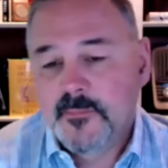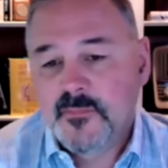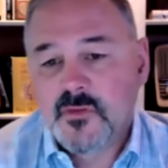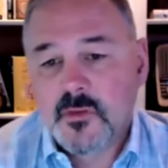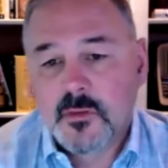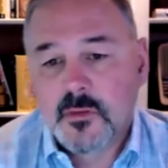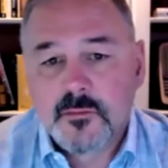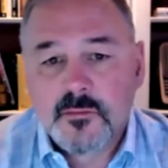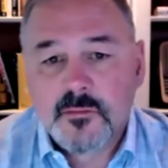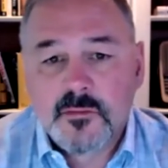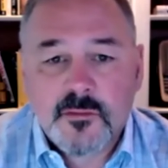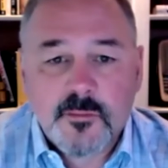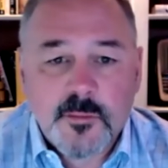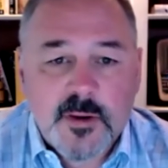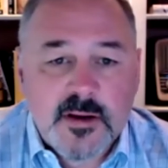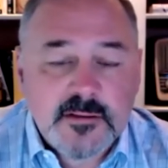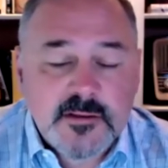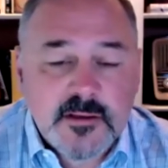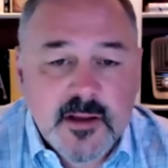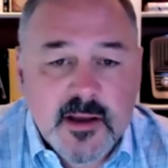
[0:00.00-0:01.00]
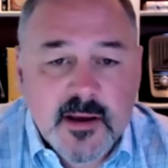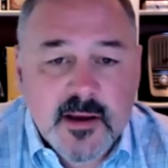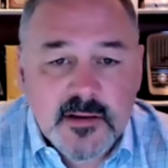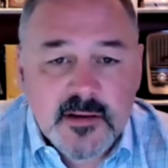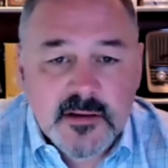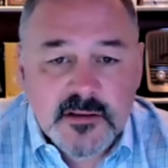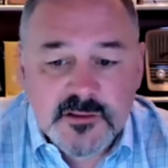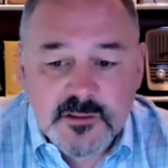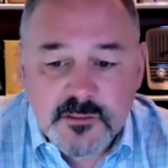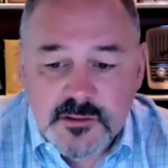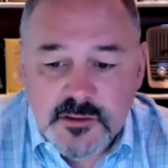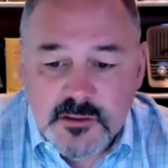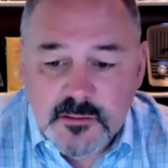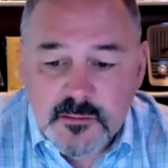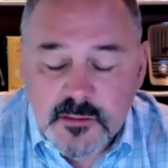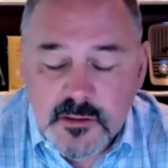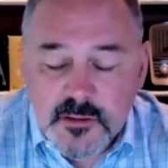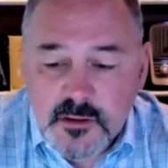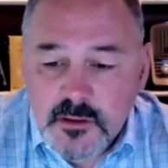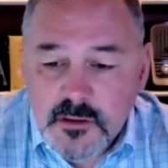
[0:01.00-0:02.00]
So throughout the 90s, there was a
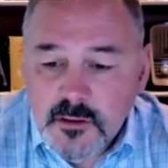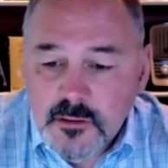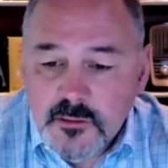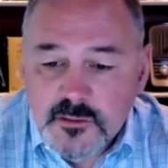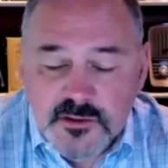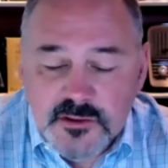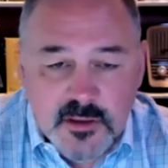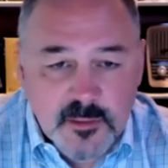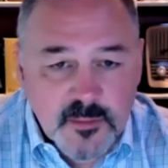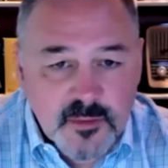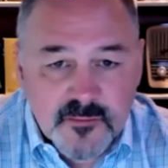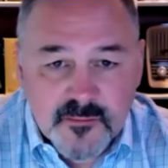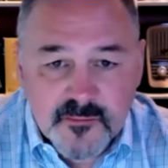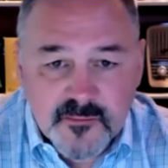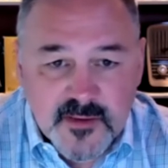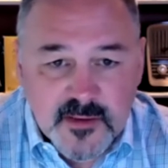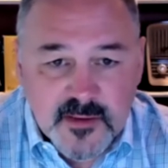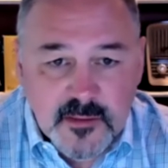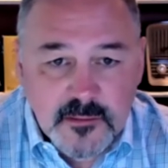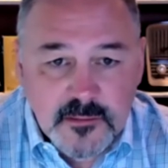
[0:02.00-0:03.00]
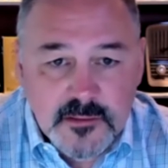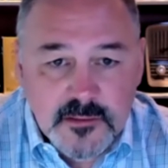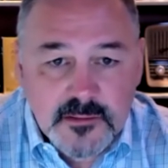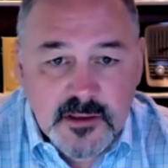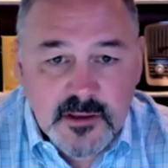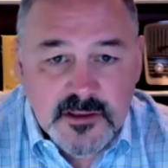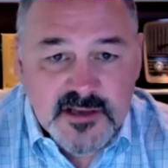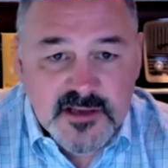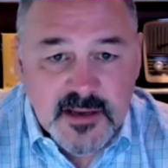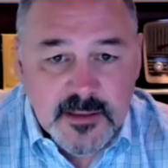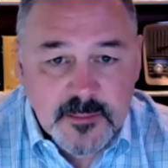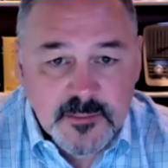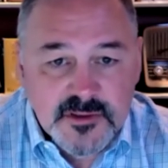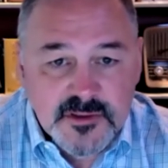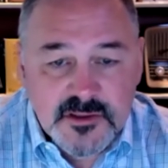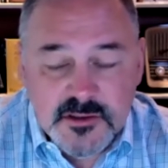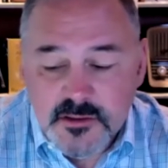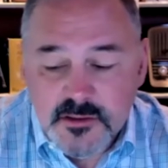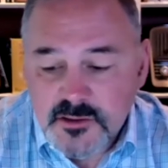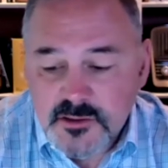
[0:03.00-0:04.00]
huge number of failed attempts
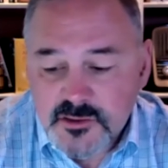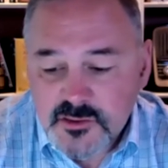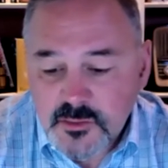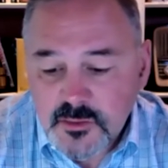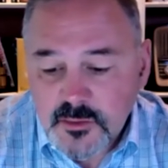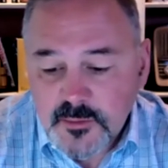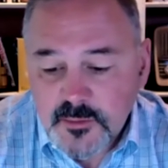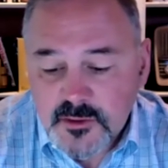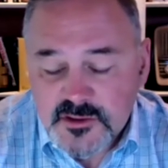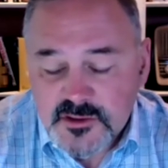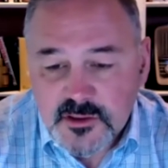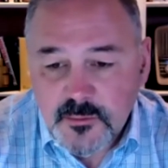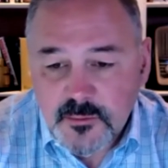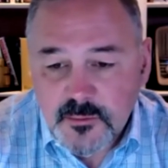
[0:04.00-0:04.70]
to control music.